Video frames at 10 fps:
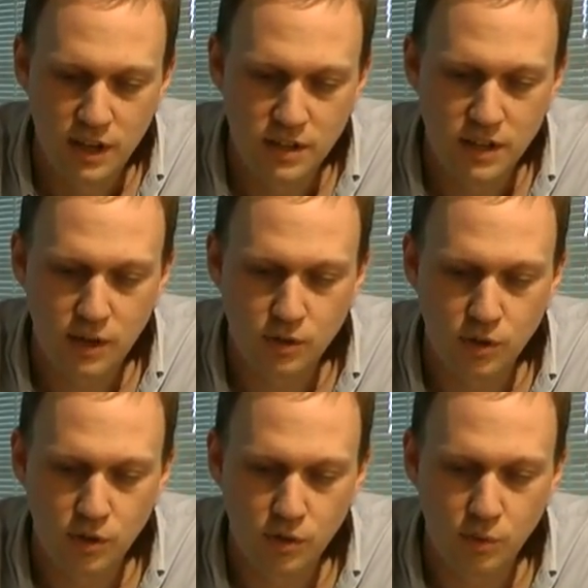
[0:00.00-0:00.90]
is
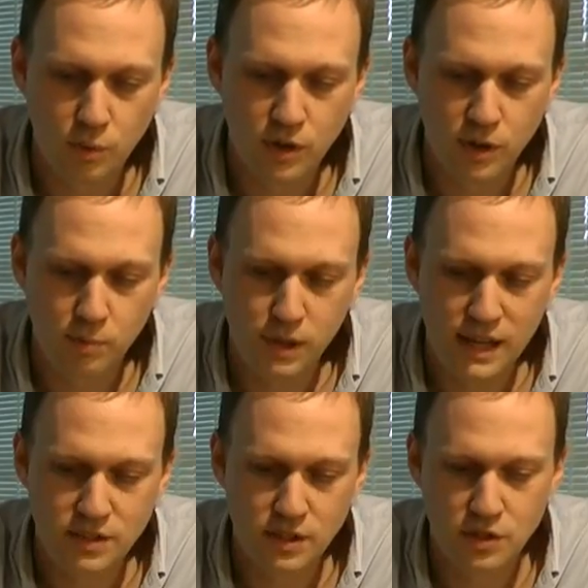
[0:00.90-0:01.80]
held on with a
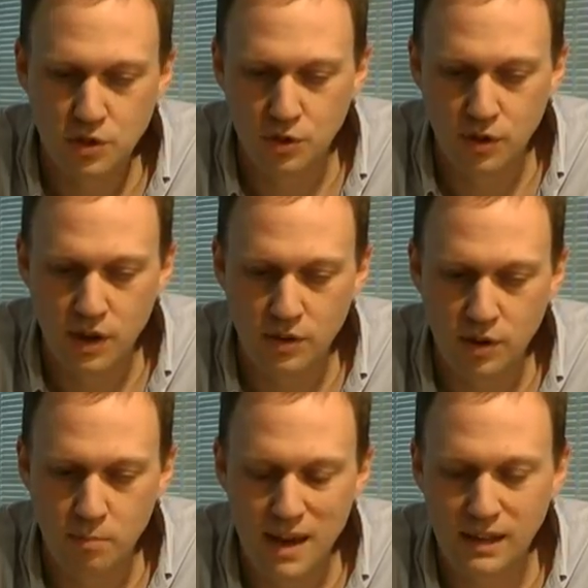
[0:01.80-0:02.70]
plastic screw rather
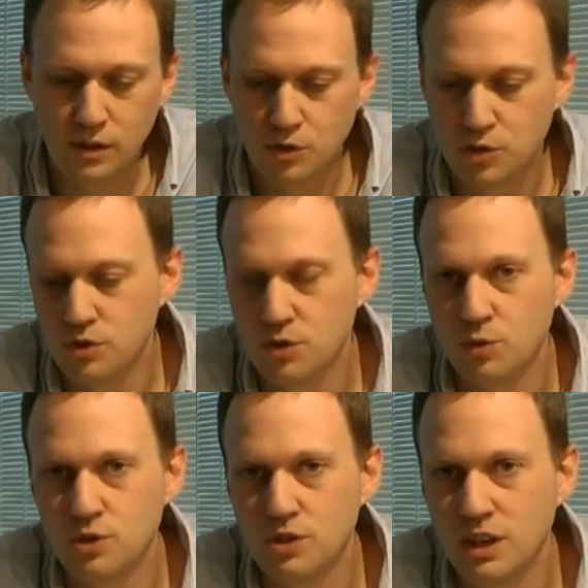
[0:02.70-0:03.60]
than a metal screw as
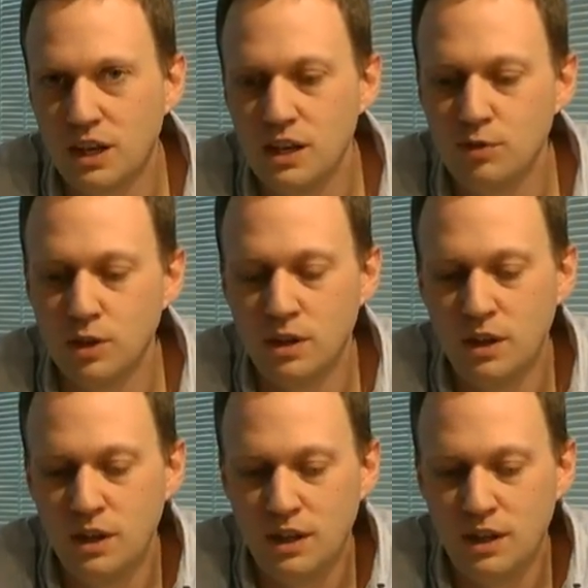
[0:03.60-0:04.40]
it was in the Akiva.